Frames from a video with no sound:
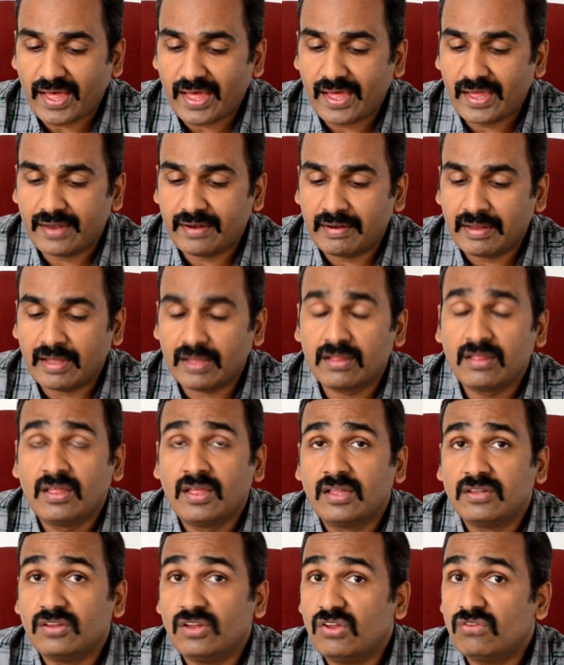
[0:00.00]
and there
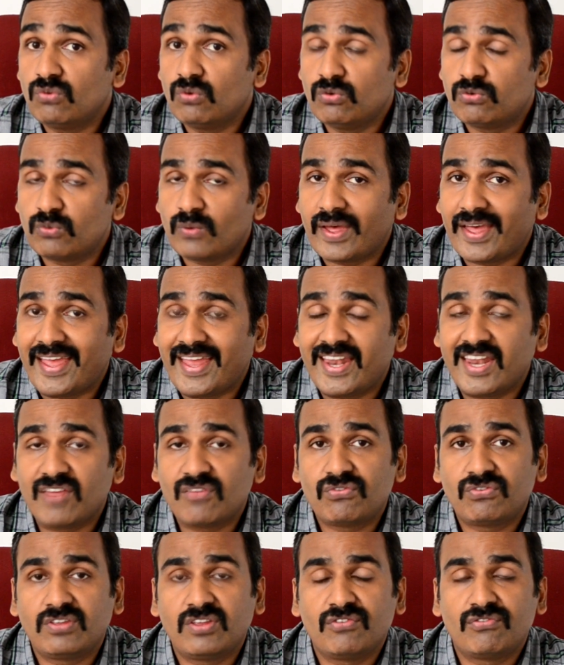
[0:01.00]
is also
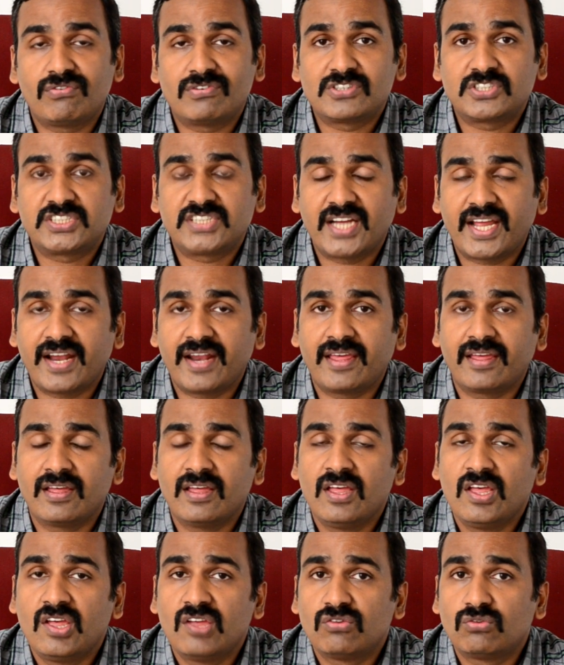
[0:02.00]
NFC for sharing.